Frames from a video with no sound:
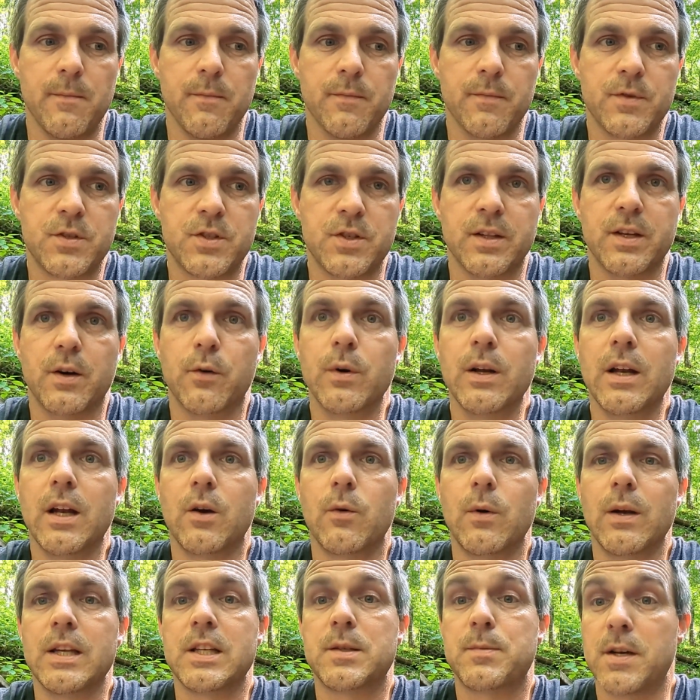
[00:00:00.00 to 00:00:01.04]
So they're really,
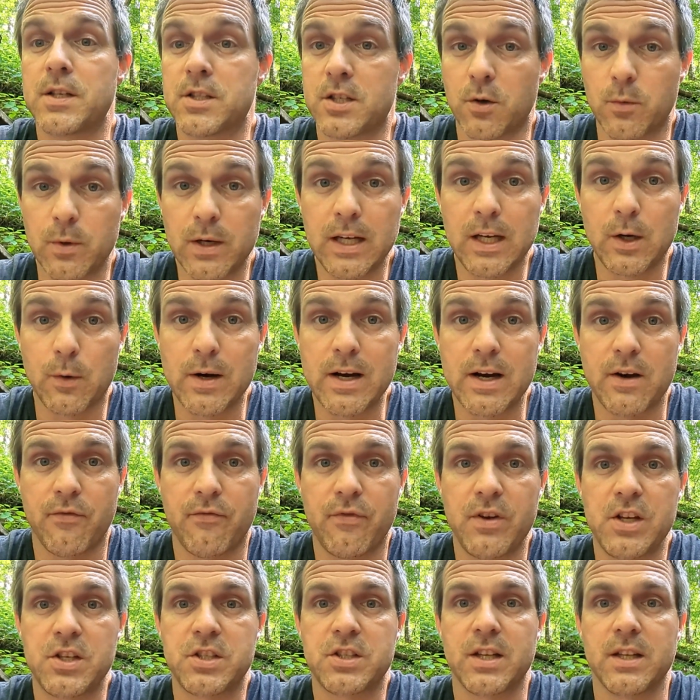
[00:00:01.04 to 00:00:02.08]
really special, really rare
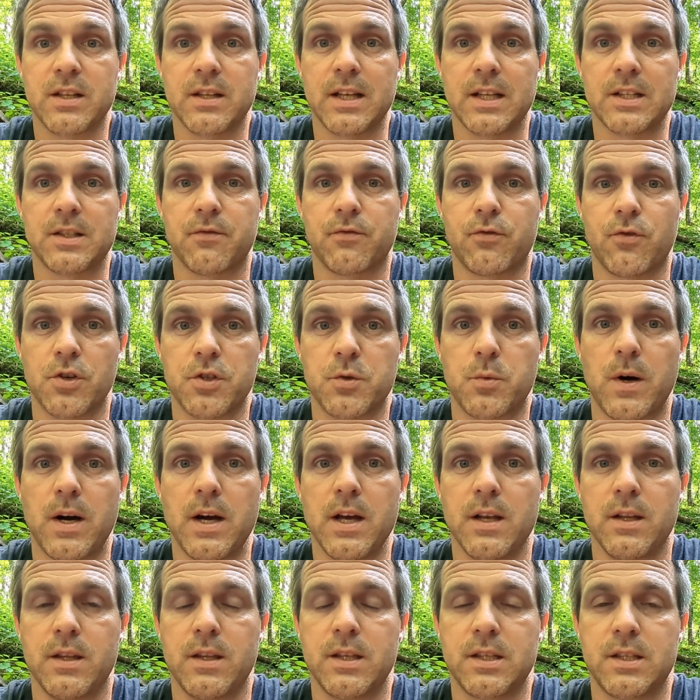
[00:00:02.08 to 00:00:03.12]
fish, and that's of course
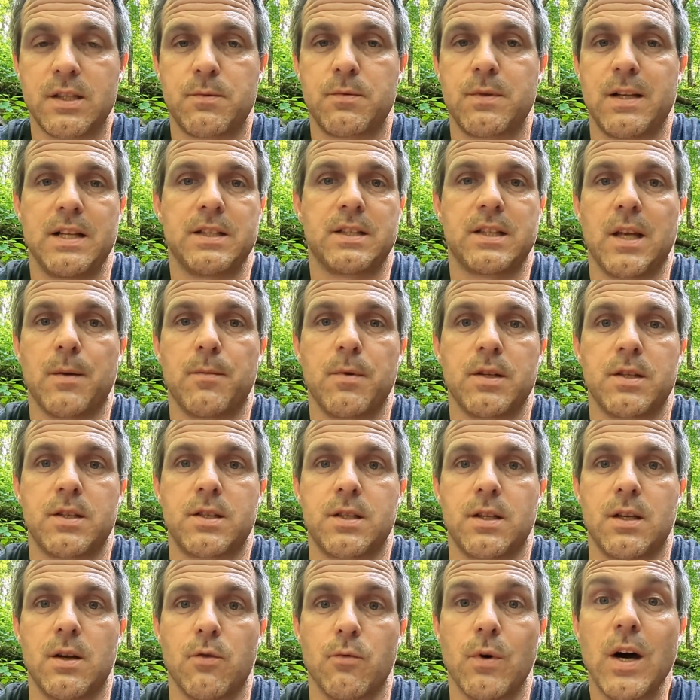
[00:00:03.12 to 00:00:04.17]
why this landscape is
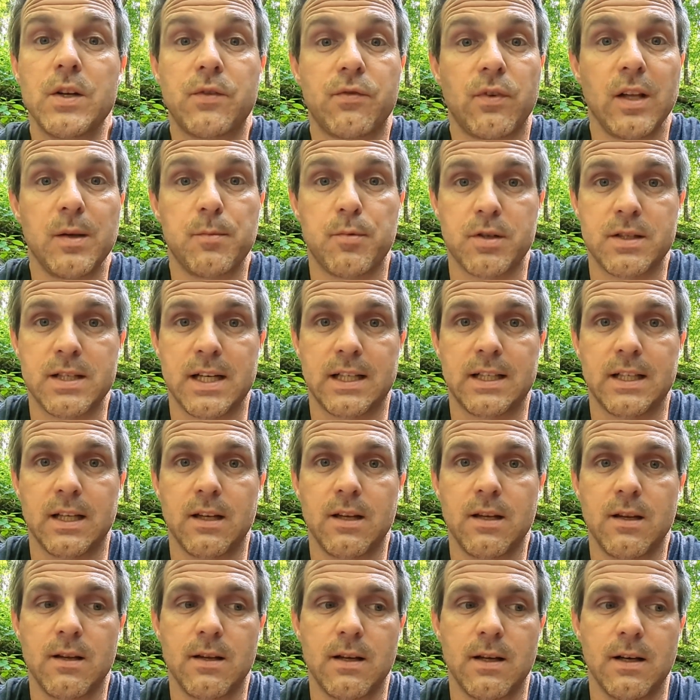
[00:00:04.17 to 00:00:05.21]
rightfully protected.
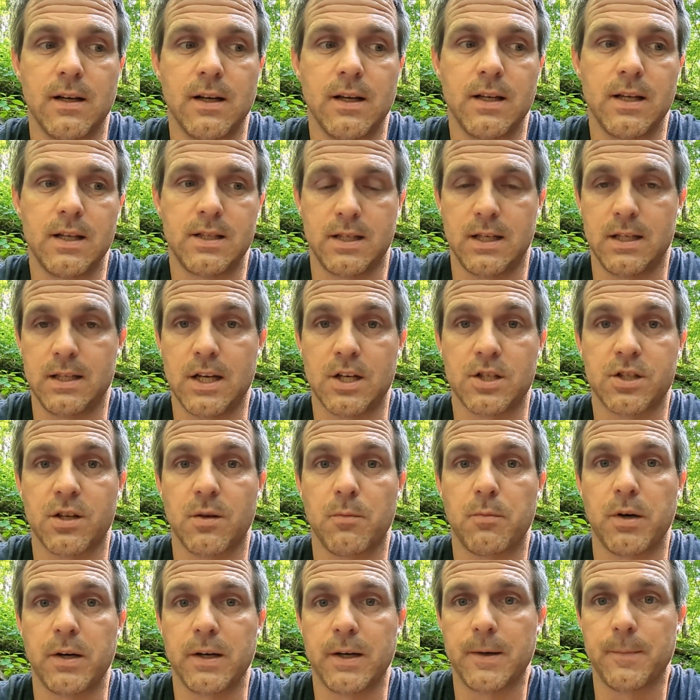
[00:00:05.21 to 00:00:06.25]
It is a national
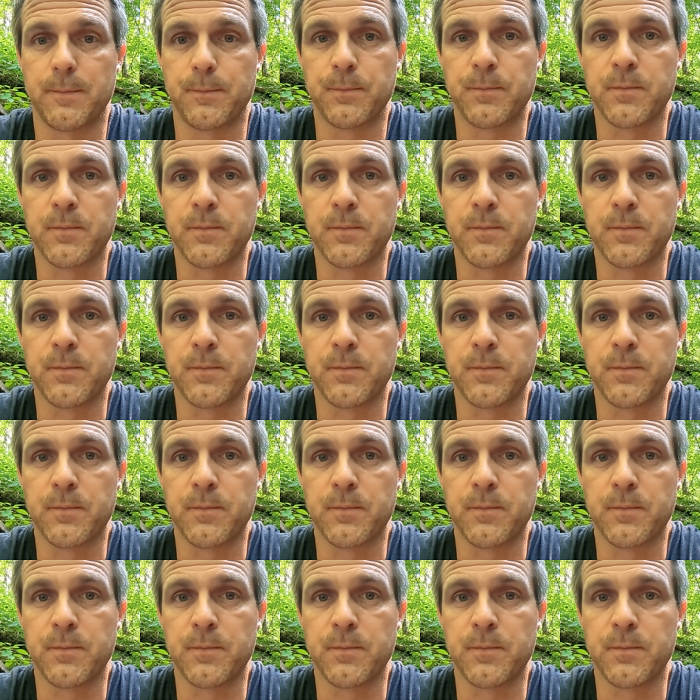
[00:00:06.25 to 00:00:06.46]
park.